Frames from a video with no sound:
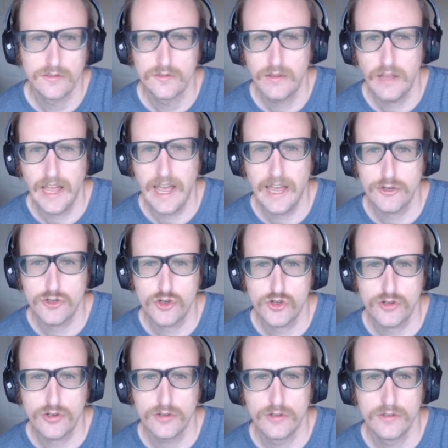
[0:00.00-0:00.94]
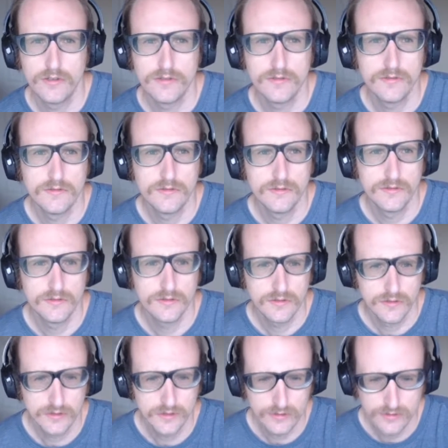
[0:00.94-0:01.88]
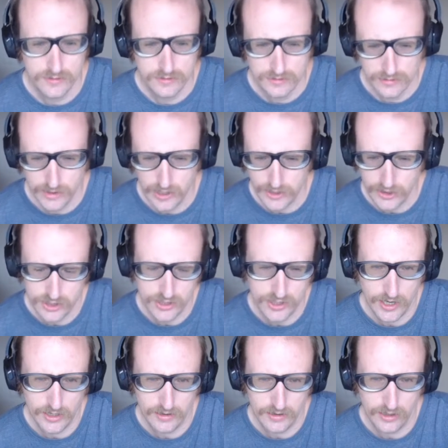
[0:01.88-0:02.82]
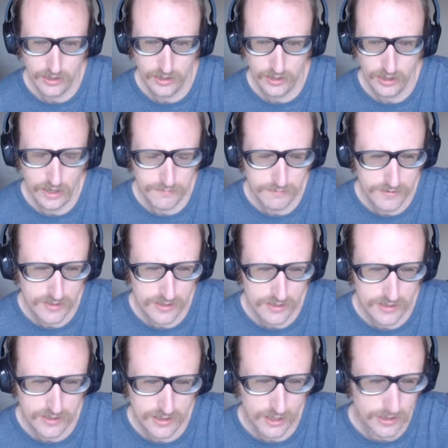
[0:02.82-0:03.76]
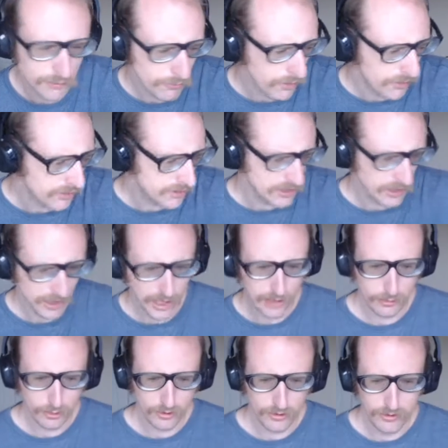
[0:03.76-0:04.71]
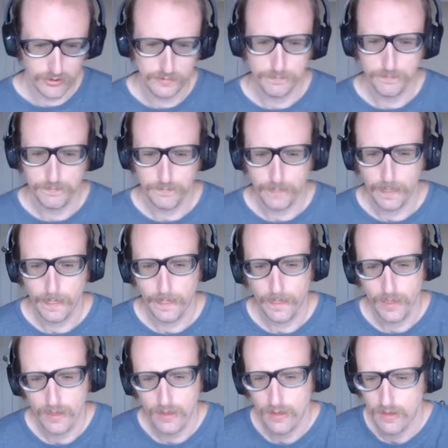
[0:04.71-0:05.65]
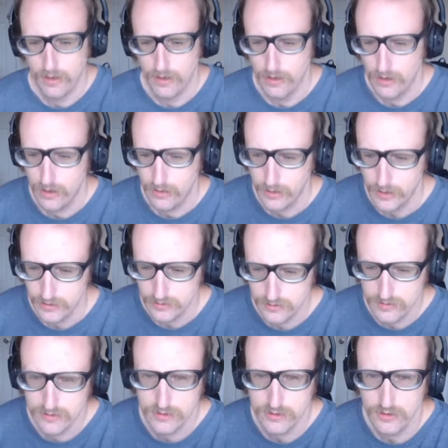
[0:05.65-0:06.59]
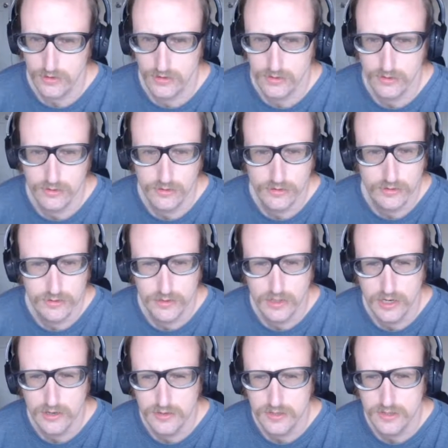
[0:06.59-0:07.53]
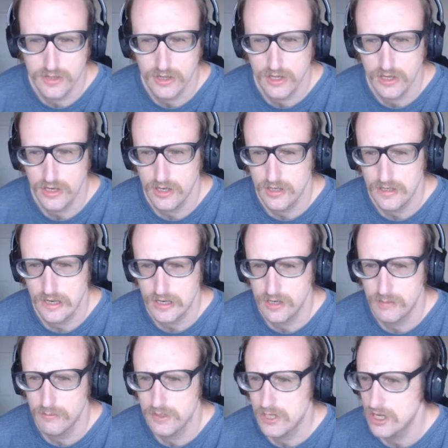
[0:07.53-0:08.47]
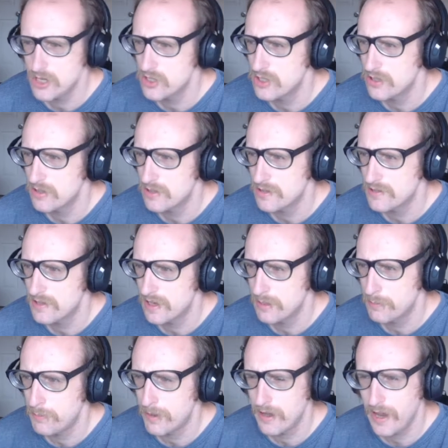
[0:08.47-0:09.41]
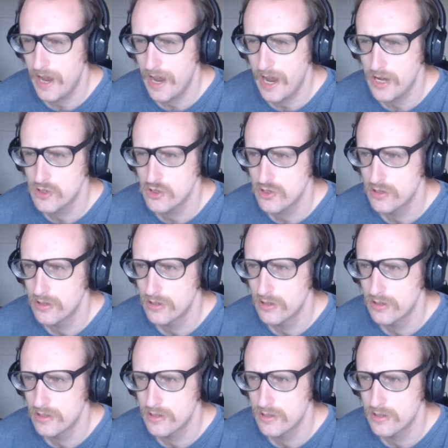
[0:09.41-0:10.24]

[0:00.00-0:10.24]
Azure. I just had the emphasis on the wrong syllable. All right, so here's the documentation to set up Azure.